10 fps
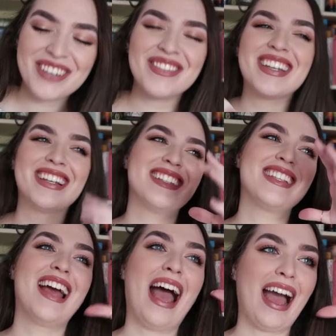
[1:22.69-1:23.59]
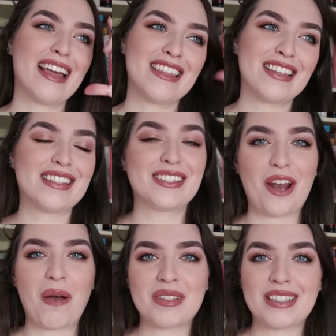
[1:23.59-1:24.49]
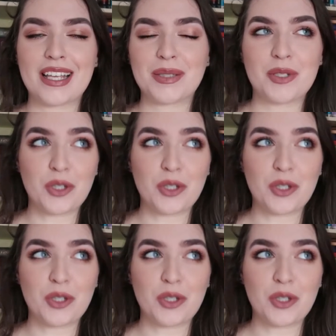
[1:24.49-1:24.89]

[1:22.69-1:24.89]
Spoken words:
because I think the synopsis has been